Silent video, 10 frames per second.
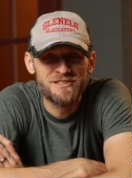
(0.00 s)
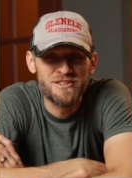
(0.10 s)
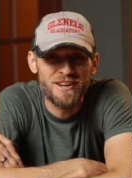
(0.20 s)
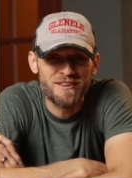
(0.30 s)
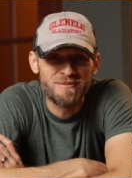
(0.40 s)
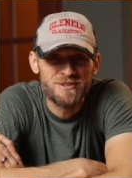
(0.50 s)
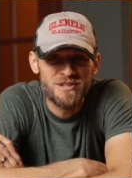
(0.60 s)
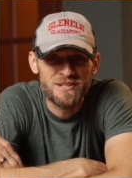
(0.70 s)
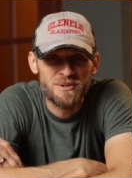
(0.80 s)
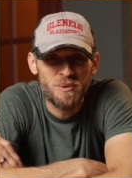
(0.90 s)
Jake from the
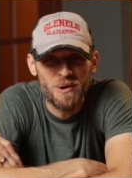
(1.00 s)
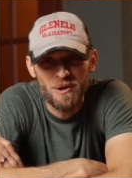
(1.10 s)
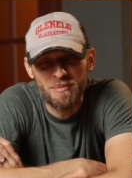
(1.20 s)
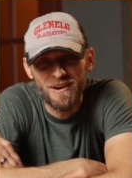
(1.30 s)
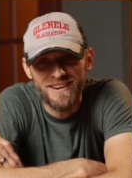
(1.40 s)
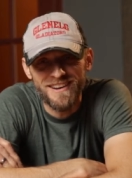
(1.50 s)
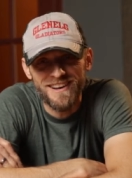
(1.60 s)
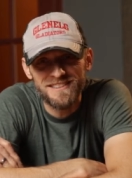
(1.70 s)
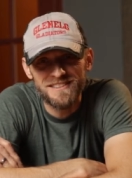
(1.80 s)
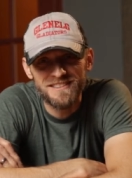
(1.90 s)
Chasing Quality
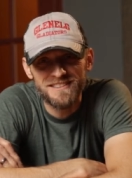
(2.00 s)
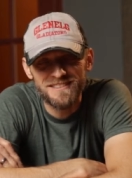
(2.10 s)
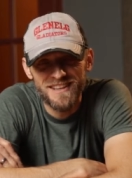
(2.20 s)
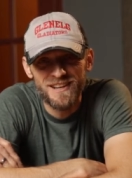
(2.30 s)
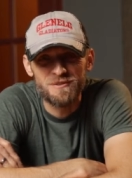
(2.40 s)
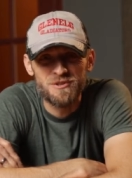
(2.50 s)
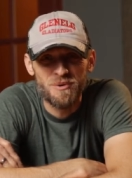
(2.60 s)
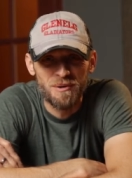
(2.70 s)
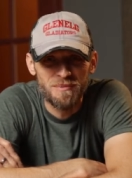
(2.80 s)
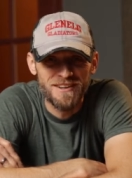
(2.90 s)
Podcast. Thanks for
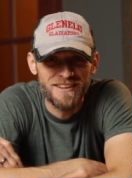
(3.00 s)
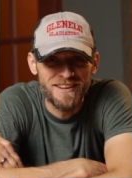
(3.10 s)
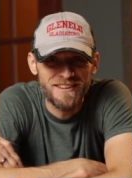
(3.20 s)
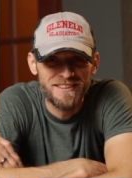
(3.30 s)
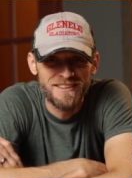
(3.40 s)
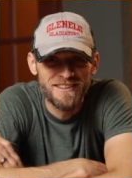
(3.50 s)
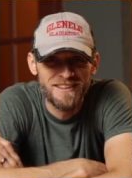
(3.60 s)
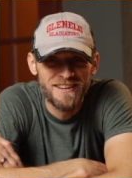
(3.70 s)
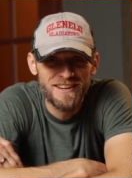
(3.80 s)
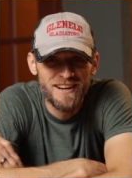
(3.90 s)
joining me today.
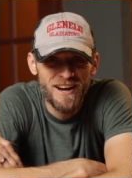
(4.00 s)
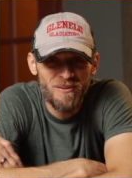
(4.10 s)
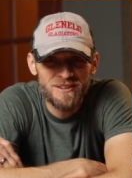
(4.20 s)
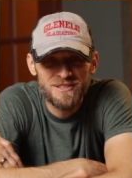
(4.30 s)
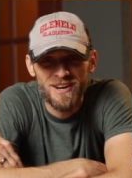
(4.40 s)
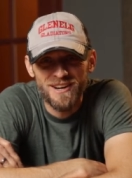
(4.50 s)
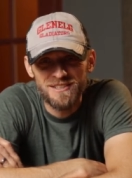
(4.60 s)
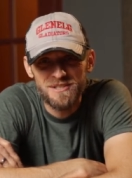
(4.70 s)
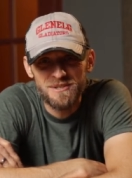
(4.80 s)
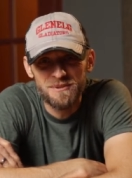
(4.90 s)
I want to talk
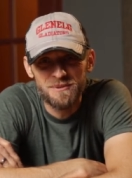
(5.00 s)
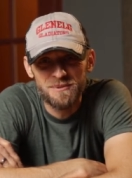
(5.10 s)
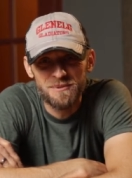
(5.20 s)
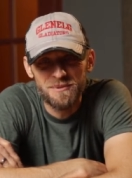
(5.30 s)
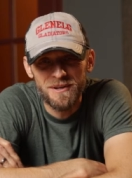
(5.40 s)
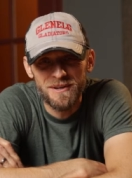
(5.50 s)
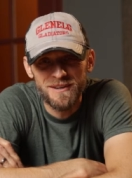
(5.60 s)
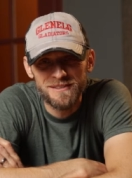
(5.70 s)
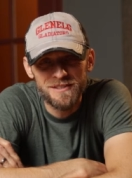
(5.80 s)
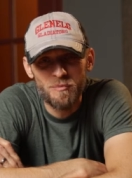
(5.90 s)
to you
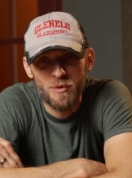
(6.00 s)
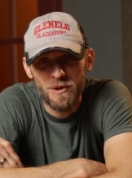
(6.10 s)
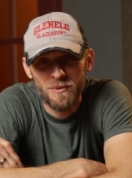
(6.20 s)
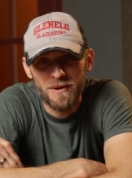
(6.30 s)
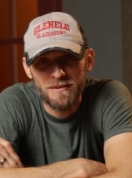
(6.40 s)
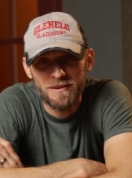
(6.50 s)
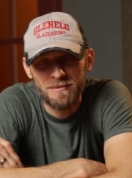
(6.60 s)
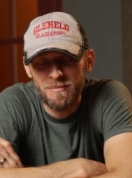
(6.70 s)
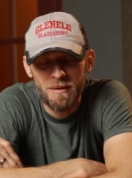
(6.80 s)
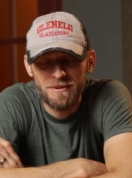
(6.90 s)
uh, somewhat quickly,
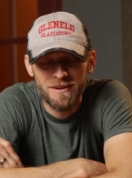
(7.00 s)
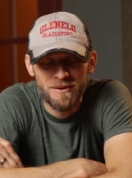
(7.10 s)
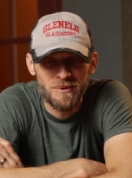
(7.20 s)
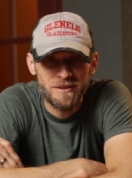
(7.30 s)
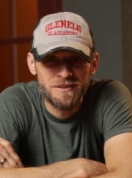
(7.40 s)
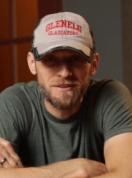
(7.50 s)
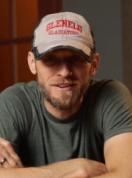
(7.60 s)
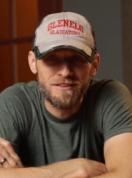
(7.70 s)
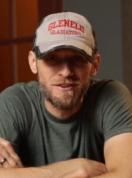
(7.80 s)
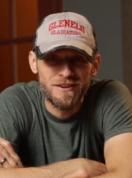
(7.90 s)
probably not quickly, you know
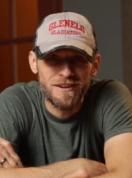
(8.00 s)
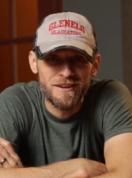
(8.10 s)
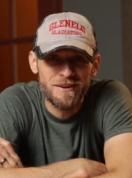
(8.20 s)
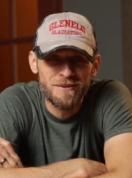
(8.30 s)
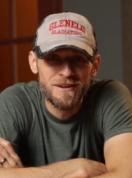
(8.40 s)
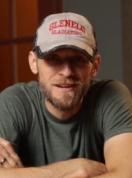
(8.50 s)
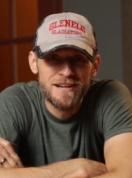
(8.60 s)
how long I go.